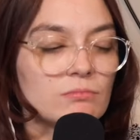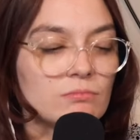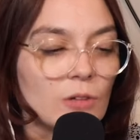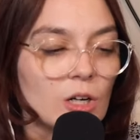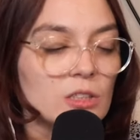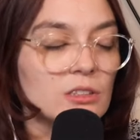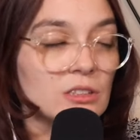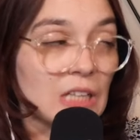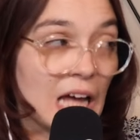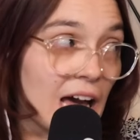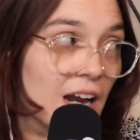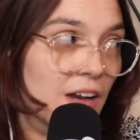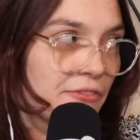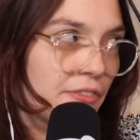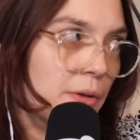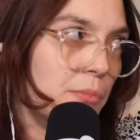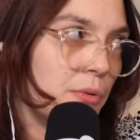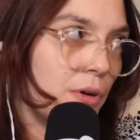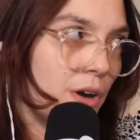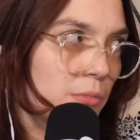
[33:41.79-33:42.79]
a lot of
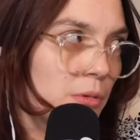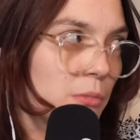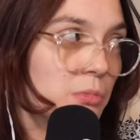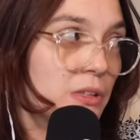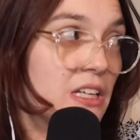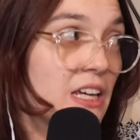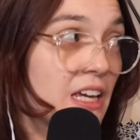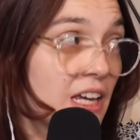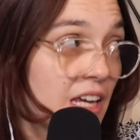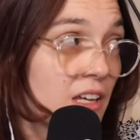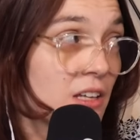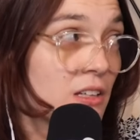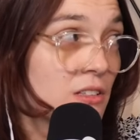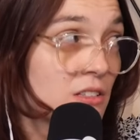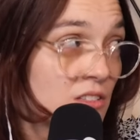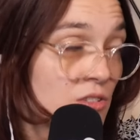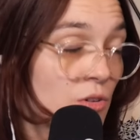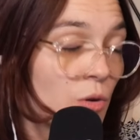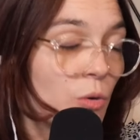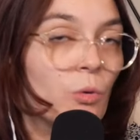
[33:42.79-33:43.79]
it probably
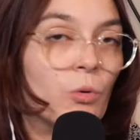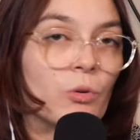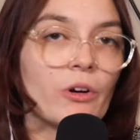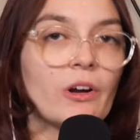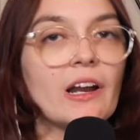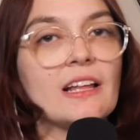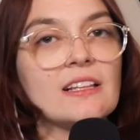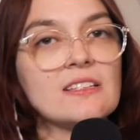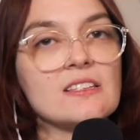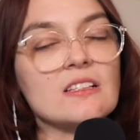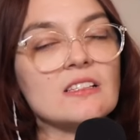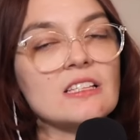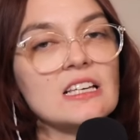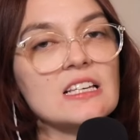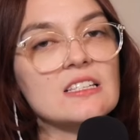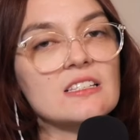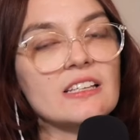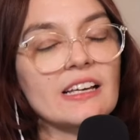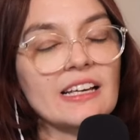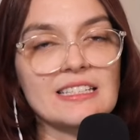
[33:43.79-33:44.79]
is, or is at
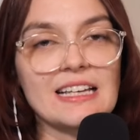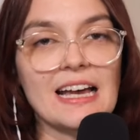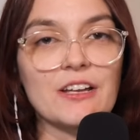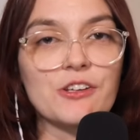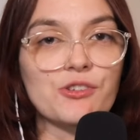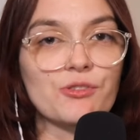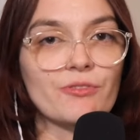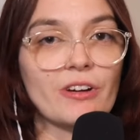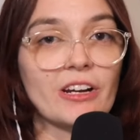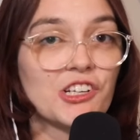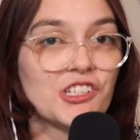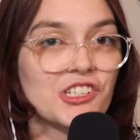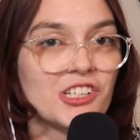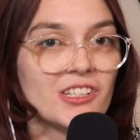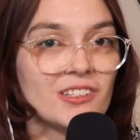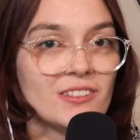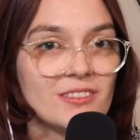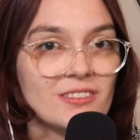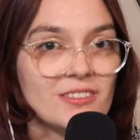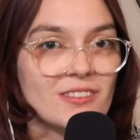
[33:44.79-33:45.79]
least
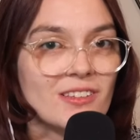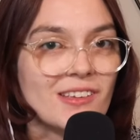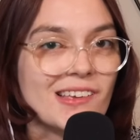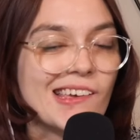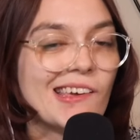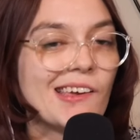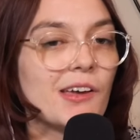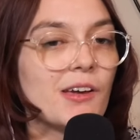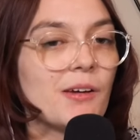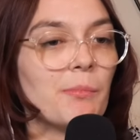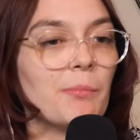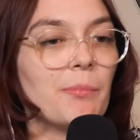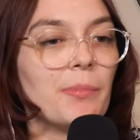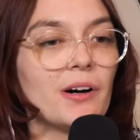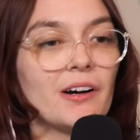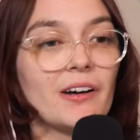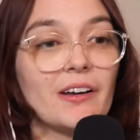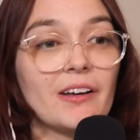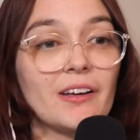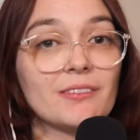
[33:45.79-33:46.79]
exaggerations.
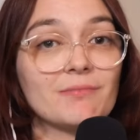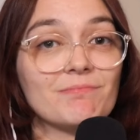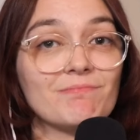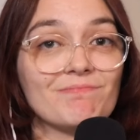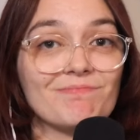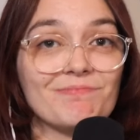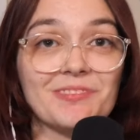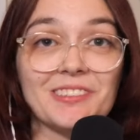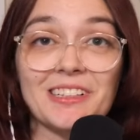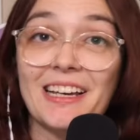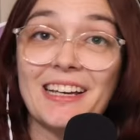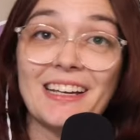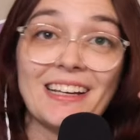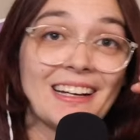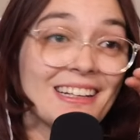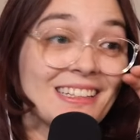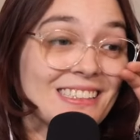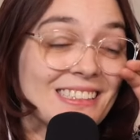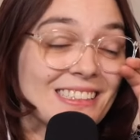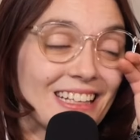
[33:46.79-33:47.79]
But like
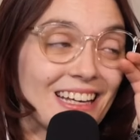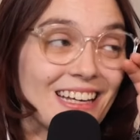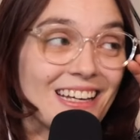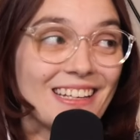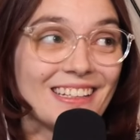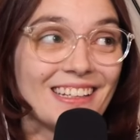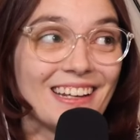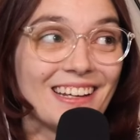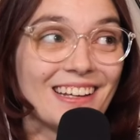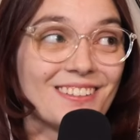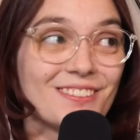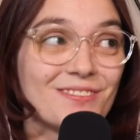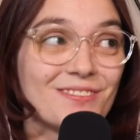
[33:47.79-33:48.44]
I said,